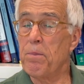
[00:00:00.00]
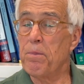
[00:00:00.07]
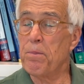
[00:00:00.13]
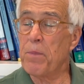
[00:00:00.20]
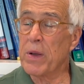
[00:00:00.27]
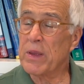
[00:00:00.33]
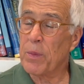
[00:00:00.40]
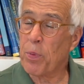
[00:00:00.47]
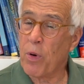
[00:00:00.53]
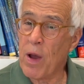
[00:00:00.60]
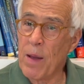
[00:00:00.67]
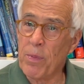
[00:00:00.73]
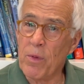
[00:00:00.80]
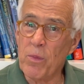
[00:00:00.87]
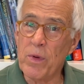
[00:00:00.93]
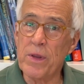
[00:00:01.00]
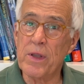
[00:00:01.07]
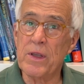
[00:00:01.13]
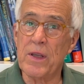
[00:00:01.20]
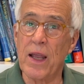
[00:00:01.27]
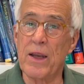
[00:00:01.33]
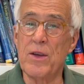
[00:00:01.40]
But the problem with the
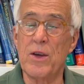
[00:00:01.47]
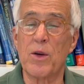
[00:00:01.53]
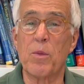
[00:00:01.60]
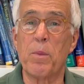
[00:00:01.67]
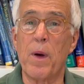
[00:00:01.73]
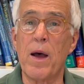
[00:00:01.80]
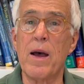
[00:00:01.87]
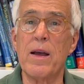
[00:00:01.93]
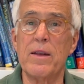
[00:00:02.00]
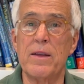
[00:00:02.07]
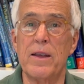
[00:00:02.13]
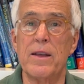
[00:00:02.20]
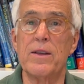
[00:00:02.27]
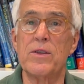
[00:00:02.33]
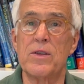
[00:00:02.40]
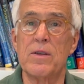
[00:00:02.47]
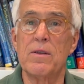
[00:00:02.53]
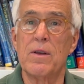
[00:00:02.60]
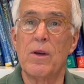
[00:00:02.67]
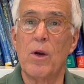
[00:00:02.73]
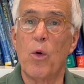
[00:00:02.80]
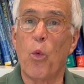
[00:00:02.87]
10-year bond is,
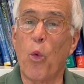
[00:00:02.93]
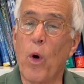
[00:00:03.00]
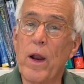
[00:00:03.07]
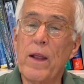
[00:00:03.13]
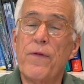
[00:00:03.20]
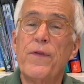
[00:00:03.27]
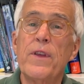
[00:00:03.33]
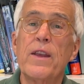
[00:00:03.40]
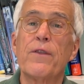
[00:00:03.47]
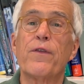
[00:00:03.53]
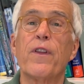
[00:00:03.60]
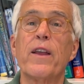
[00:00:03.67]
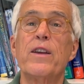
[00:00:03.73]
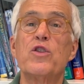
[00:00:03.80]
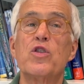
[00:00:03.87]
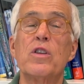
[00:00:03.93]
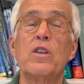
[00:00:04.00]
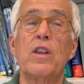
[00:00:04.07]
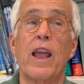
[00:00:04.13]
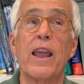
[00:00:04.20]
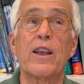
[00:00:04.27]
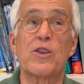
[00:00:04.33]
what if the inflation
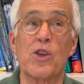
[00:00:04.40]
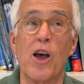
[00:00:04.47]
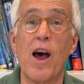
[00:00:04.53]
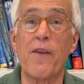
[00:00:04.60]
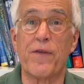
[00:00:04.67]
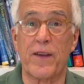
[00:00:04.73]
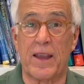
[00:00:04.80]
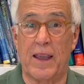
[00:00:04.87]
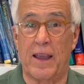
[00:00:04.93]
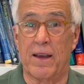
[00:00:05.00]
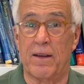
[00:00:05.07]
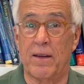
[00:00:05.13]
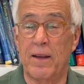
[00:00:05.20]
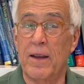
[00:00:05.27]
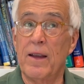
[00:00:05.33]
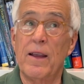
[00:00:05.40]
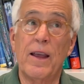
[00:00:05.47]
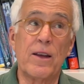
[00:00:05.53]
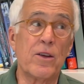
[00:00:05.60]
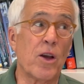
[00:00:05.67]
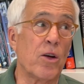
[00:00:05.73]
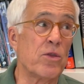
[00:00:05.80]
takes off again
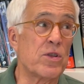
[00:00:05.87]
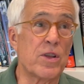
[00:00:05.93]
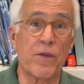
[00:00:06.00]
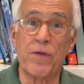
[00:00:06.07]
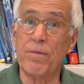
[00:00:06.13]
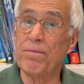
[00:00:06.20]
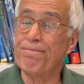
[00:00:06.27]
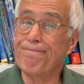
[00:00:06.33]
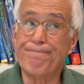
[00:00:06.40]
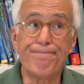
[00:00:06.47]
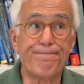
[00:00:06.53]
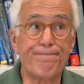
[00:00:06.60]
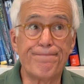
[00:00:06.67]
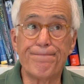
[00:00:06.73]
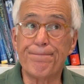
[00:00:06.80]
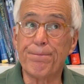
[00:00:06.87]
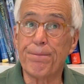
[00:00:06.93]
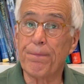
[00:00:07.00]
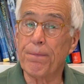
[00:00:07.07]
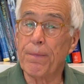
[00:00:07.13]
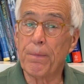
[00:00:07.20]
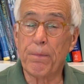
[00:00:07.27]
and goes to
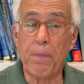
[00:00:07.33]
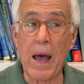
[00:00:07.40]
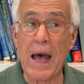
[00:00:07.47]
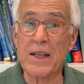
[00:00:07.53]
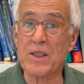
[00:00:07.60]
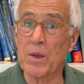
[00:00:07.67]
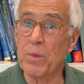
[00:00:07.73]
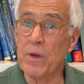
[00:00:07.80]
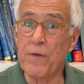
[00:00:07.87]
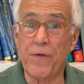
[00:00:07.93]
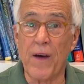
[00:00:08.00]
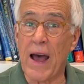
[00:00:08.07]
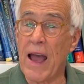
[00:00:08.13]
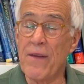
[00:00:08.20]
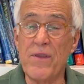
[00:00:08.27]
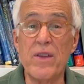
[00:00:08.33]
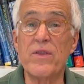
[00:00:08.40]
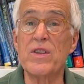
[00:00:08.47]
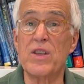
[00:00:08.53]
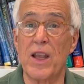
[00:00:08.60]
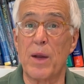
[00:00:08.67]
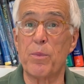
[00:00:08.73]
possibly 5,
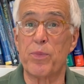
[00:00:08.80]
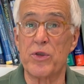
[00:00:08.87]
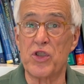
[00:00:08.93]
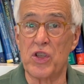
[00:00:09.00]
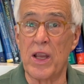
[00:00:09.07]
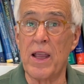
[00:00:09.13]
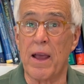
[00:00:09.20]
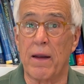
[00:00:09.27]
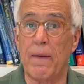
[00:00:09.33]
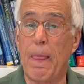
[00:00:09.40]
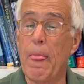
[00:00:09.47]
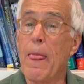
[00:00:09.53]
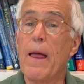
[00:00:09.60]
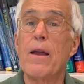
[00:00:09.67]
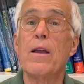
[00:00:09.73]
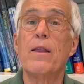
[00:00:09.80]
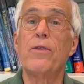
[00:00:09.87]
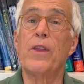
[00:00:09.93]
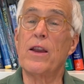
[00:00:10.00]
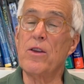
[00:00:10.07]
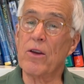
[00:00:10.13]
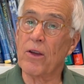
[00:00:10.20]
even 10%?
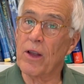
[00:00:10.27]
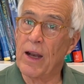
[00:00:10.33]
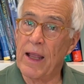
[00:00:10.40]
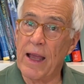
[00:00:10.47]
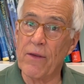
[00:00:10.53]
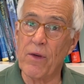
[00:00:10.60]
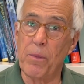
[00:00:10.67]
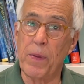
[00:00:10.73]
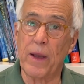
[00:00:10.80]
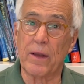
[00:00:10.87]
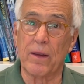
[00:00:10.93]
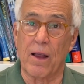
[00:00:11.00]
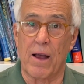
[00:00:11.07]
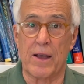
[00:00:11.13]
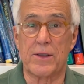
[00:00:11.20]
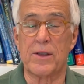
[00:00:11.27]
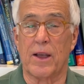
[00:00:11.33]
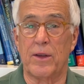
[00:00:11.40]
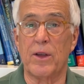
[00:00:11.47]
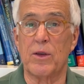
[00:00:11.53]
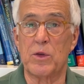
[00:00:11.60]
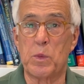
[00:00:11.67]
Then you're going to have a big loss
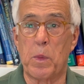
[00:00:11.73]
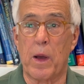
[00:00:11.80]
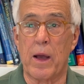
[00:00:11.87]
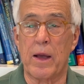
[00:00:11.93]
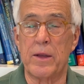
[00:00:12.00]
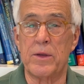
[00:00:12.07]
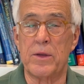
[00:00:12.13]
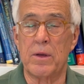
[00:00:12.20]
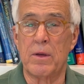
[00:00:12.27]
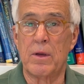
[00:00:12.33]
on those bonds.